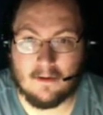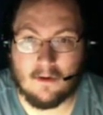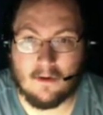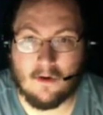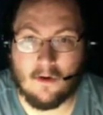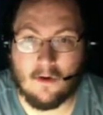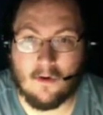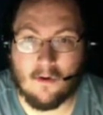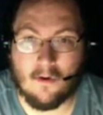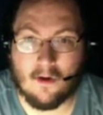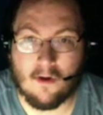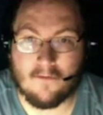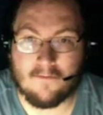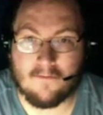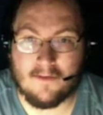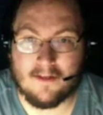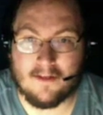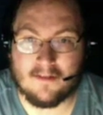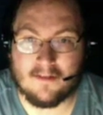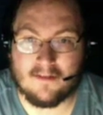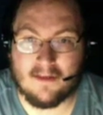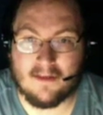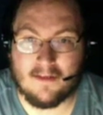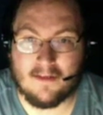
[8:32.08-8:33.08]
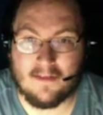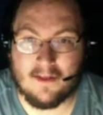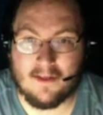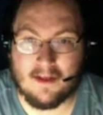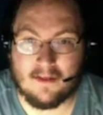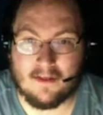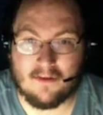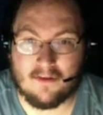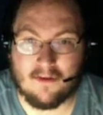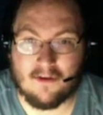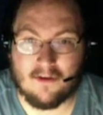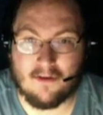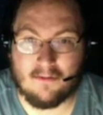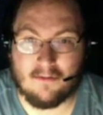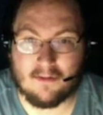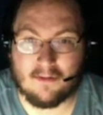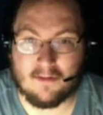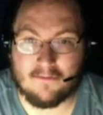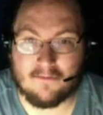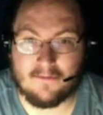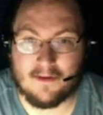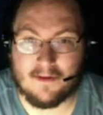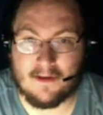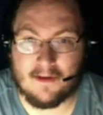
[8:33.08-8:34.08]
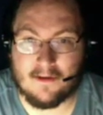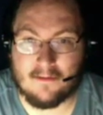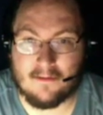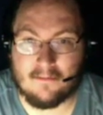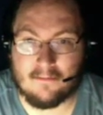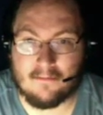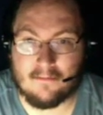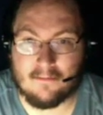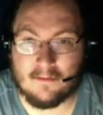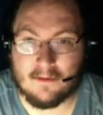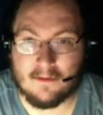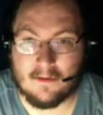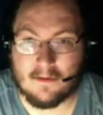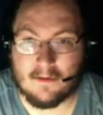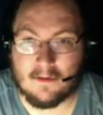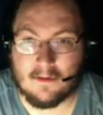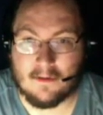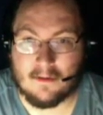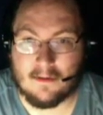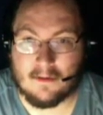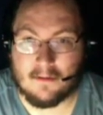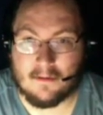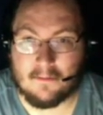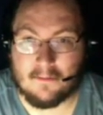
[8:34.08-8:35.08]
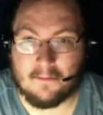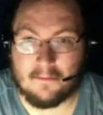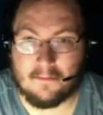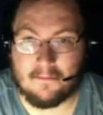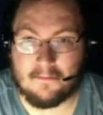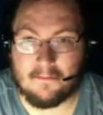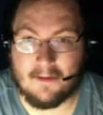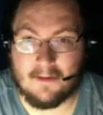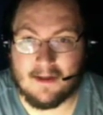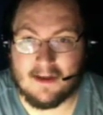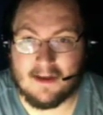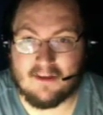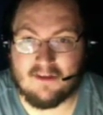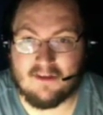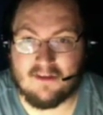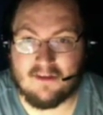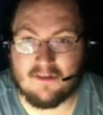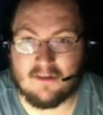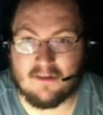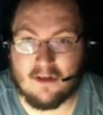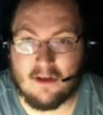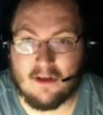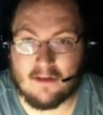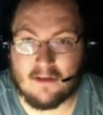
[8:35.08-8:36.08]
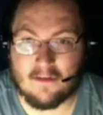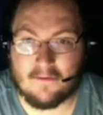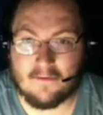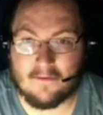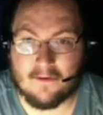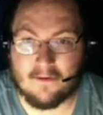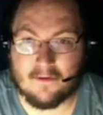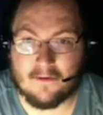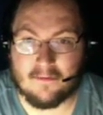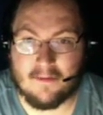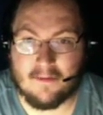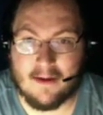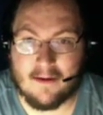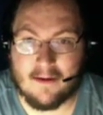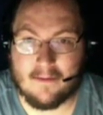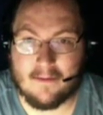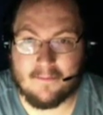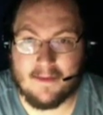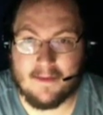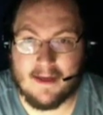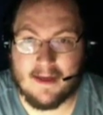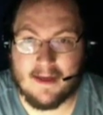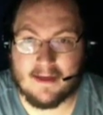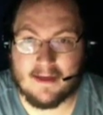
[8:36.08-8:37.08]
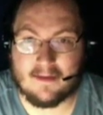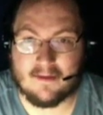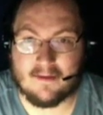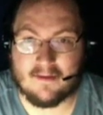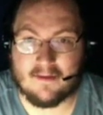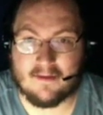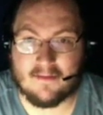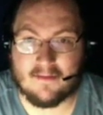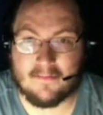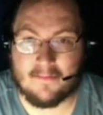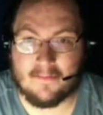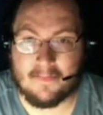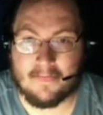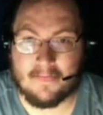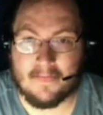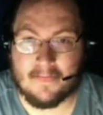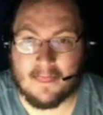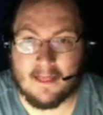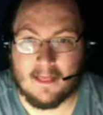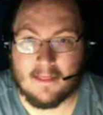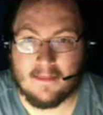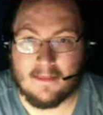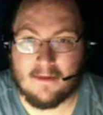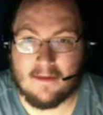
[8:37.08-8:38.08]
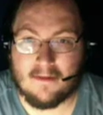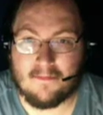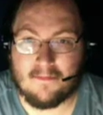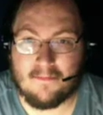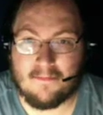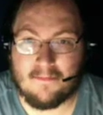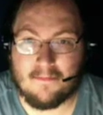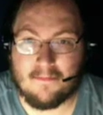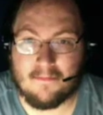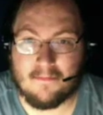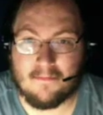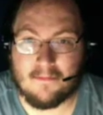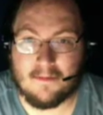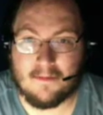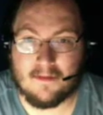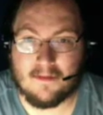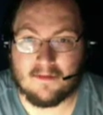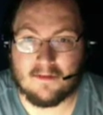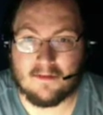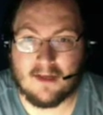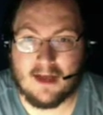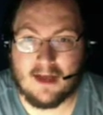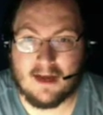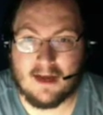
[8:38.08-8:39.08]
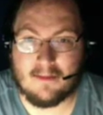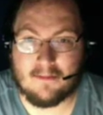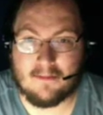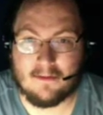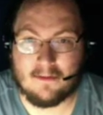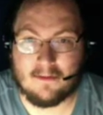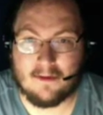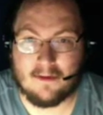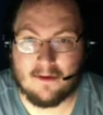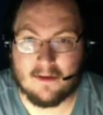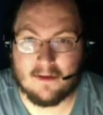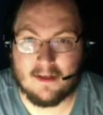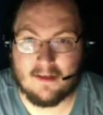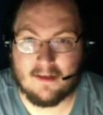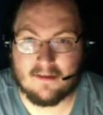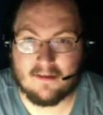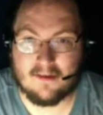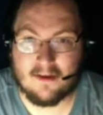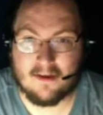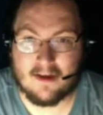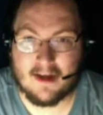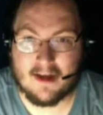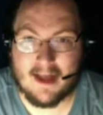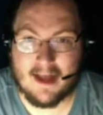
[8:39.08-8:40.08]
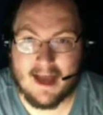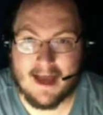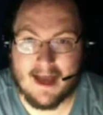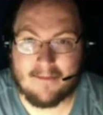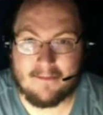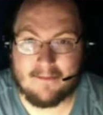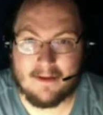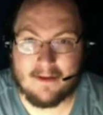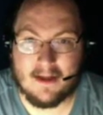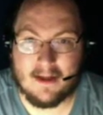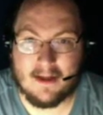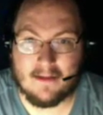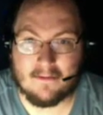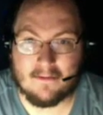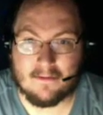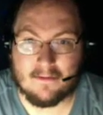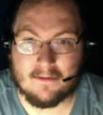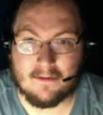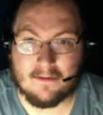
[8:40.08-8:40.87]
or if it's something internal with the phone. But as you saw in the first pair of pics, this kind of malarkey started happening